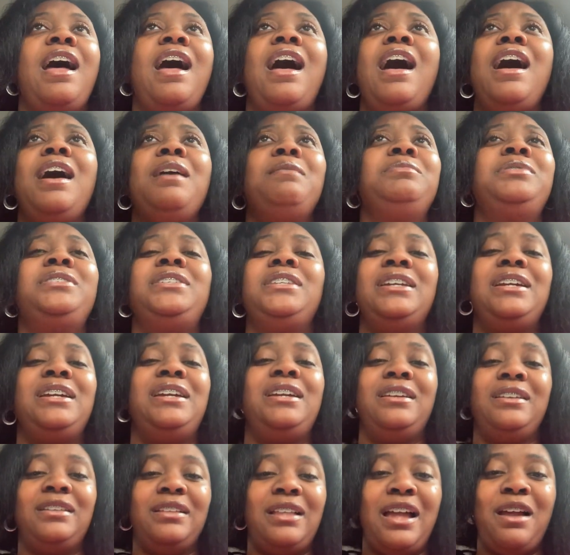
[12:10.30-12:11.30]
I'm sitting
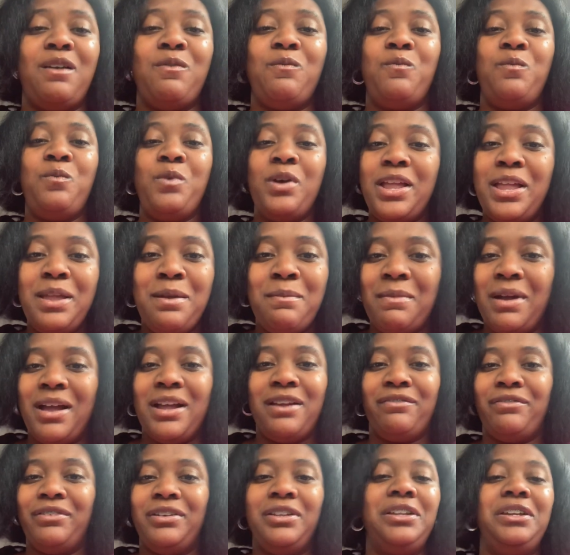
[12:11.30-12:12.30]
here like, what am
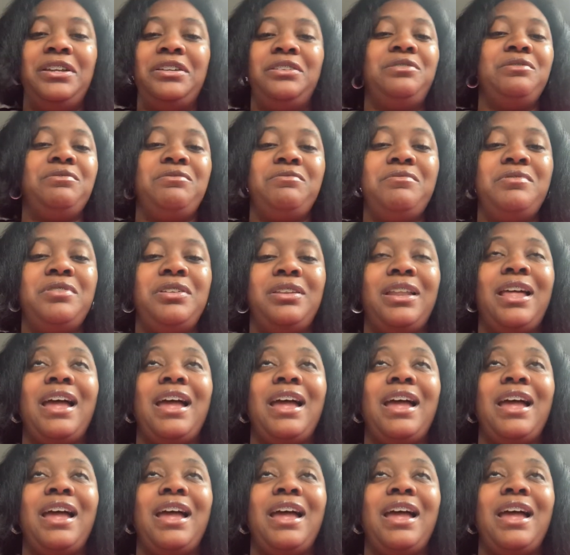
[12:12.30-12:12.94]
I really doing?